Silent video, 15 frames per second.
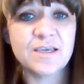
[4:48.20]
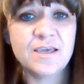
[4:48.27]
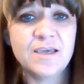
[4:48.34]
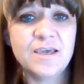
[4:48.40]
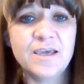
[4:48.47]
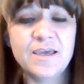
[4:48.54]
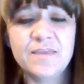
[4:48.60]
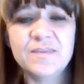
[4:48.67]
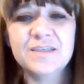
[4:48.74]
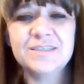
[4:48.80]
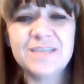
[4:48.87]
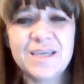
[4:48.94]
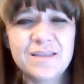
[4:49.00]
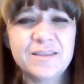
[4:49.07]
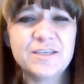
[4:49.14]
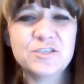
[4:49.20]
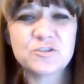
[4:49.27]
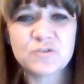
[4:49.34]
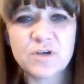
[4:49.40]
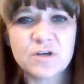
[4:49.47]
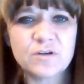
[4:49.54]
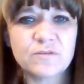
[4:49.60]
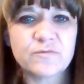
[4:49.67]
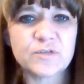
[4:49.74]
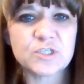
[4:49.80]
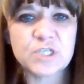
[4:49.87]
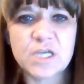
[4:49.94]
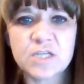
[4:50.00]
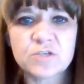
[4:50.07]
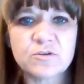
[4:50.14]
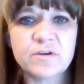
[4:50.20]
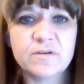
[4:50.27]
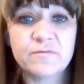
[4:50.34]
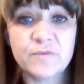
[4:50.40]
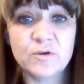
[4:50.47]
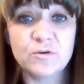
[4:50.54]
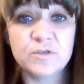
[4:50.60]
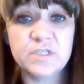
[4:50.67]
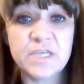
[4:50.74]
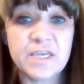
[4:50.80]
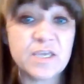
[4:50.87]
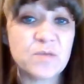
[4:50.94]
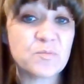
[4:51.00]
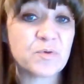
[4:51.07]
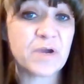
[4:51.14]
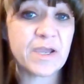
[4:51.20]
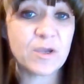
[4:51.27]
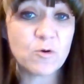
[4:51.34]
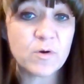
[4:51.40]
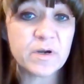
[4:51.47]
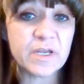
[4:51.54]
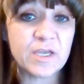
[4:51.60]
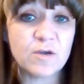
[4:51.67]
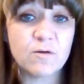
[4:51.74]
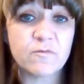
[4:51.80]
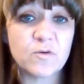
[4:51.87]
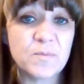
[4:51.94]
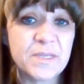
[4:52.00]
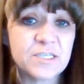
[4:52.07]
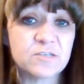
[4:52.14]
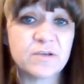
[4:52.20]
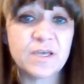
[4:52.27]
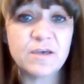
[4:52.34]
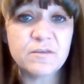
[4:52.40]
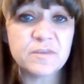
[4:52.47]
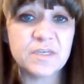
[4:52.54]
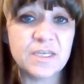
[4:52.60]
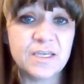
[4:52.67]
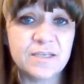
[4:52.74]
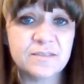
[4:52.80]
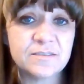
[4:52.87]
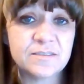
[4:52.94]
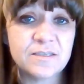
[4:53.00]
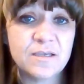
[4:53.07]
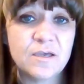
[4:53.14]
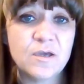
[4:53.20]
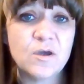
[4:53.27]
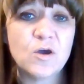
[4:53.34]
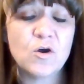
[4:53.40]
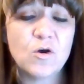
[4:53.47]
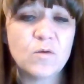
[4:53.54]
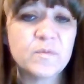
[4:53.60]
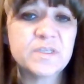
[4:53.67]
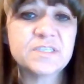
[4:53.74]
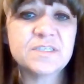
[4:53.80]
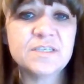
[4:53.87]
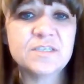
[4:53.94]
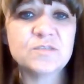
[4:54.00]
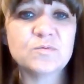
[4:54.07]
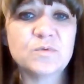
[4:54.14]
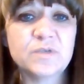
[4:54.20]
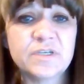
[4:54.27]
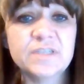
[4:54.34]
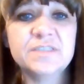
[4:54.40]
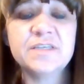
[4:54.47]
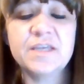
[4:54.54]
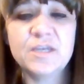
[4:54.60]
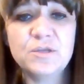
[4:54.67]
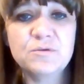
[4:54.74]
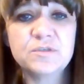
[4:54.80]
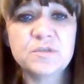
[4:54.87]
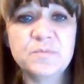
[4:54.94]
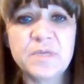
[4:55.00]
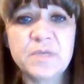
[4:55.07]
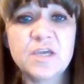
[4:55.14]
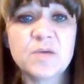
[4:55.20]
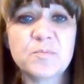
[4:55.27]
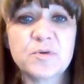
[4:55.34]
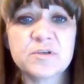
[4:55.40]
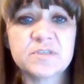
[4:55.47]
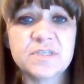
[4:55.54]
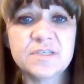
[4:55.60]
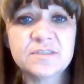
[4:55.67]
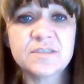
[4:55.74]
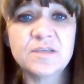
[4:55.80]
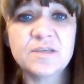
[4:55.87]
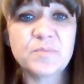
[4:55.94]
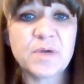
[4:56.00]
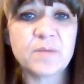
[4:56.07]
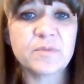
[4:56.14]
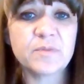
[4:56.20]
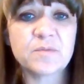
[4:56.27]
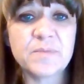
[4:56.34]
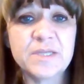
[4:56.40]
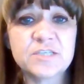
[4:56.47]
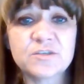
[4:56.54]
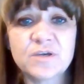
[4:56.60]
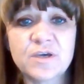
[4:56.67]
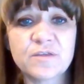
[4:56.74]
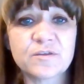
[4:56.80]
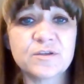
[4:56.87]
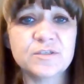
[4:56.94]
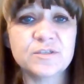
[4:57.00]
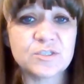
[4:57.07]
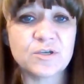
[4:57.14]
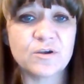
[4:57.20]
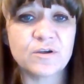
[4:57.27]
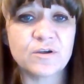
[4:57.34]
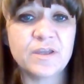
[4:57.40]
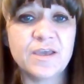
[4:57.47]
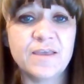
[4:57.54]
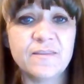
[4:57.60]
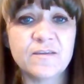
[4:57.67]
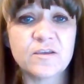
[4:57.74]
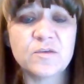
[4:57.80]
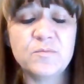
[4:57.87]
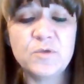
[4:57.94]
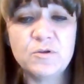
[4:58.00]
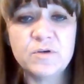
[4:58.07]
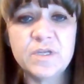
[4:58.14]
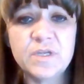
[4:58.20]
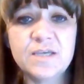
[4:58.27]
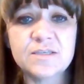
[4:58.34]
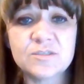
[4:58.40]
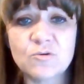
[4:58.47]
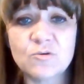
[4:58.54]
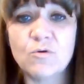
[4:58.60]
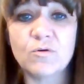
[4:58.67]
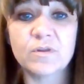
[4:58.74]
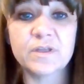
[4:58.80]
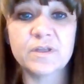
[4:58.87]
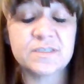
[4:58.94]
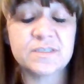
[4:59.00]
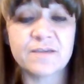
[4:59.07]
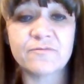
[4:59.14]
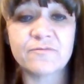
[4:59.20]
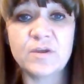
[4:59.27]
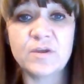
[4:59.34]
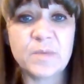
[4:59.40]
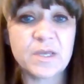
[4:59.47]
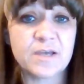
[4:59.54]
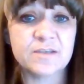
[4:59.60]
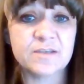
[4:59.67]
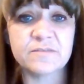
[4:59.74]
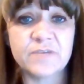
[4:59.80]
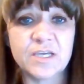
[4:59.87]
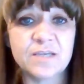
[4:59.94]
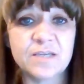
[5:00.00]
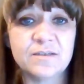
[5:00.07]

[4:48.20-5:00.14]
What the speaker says: and the daily struggle for shelter and food taking priority over mental health needs, homelessness will continue to be a persistent public mental health concern, and the community as a whole is suffering because of it.